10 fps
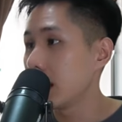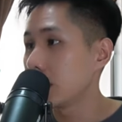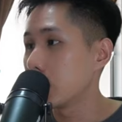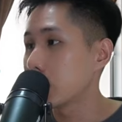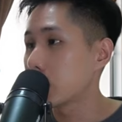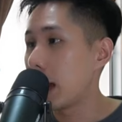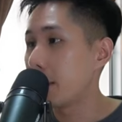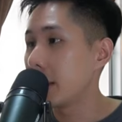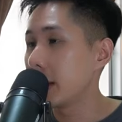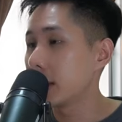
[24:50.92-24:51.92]
to
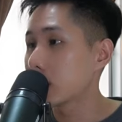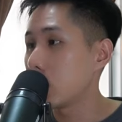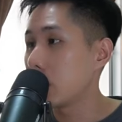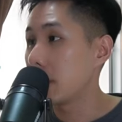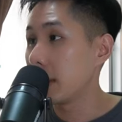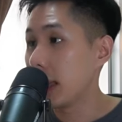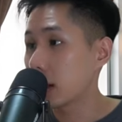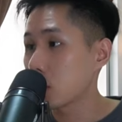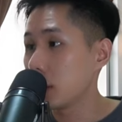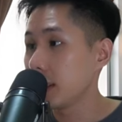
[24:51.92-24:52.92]
emit a stream of
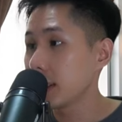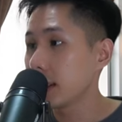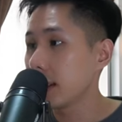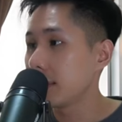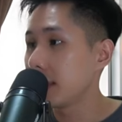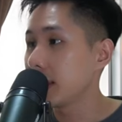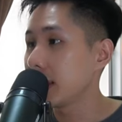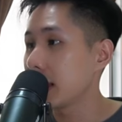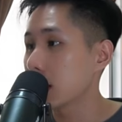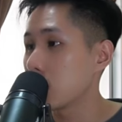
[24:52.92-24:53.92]
electrons. These
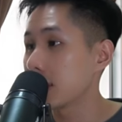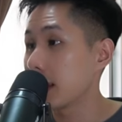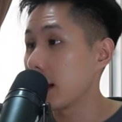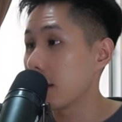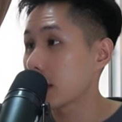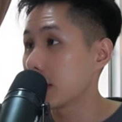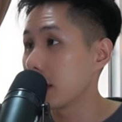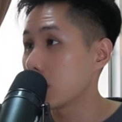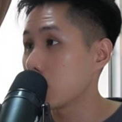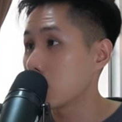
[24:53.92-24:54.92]
electrons are directed
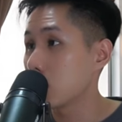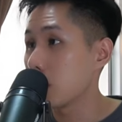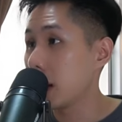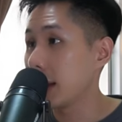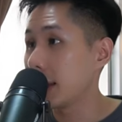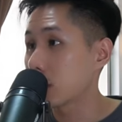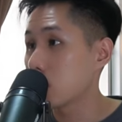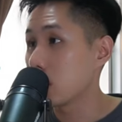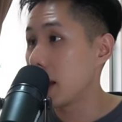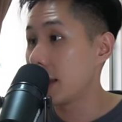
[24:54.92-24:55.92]
and controlled by
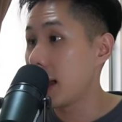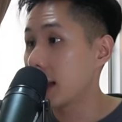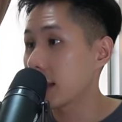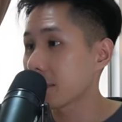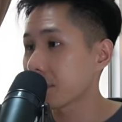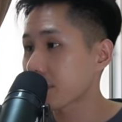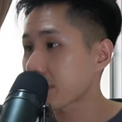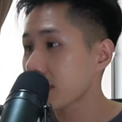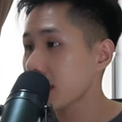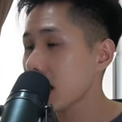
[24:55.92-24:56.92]
electromagnet
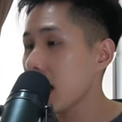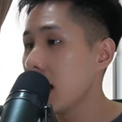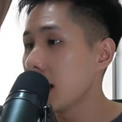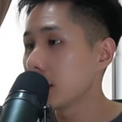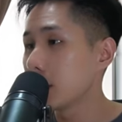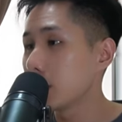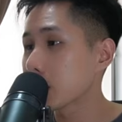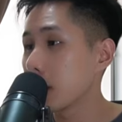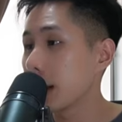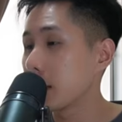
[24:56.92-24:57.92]
to
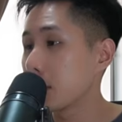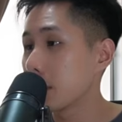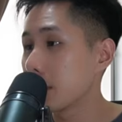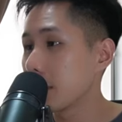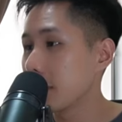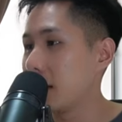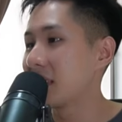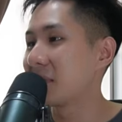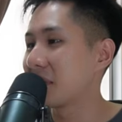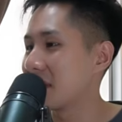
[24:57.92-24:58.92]
strike a
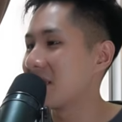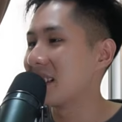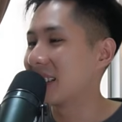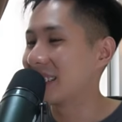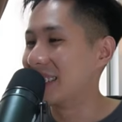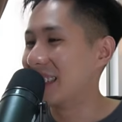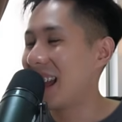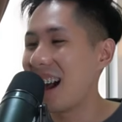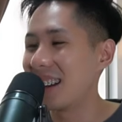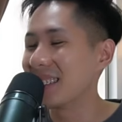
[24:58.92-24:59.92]
phosphorescent,
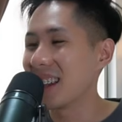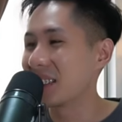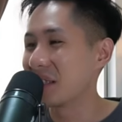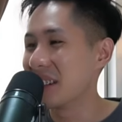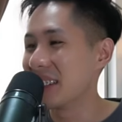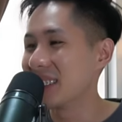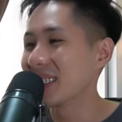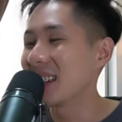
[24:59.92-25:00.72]
it's hard to read this,